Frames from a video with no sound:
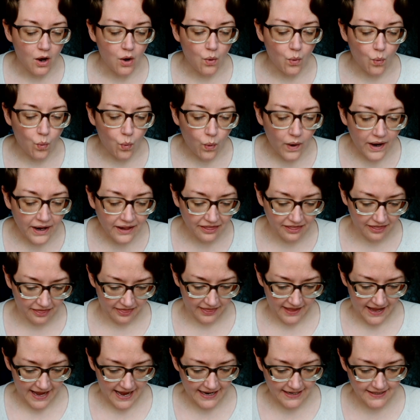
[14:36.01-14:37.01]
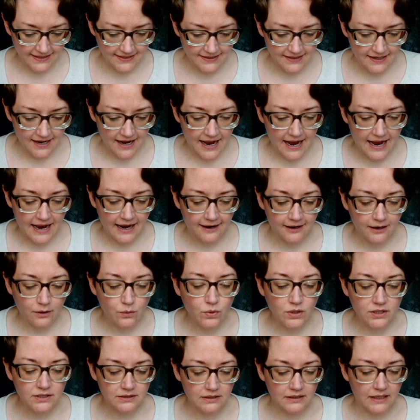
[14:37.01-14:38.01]
with that, I
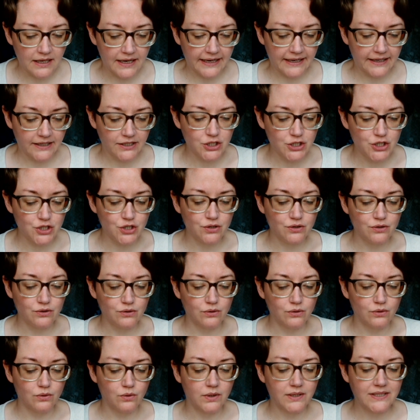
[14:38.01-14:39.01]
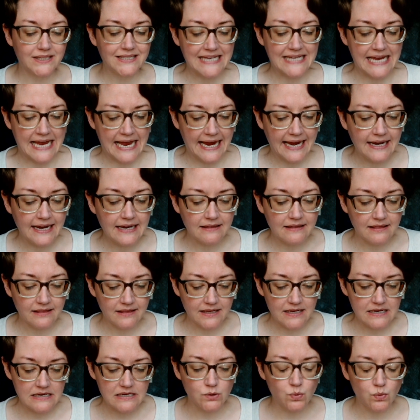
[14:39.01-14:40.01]
would like to take
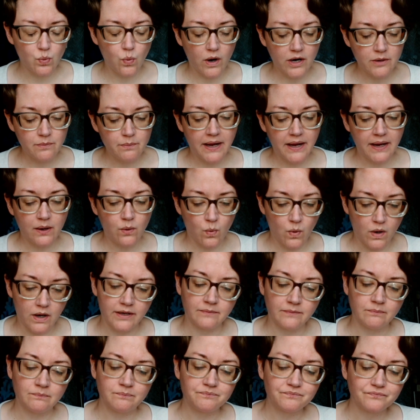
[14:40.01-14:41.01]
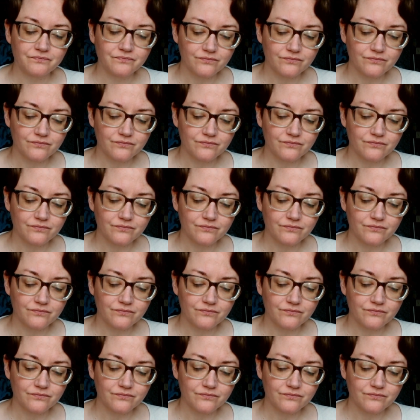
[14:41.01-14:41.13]
these one by one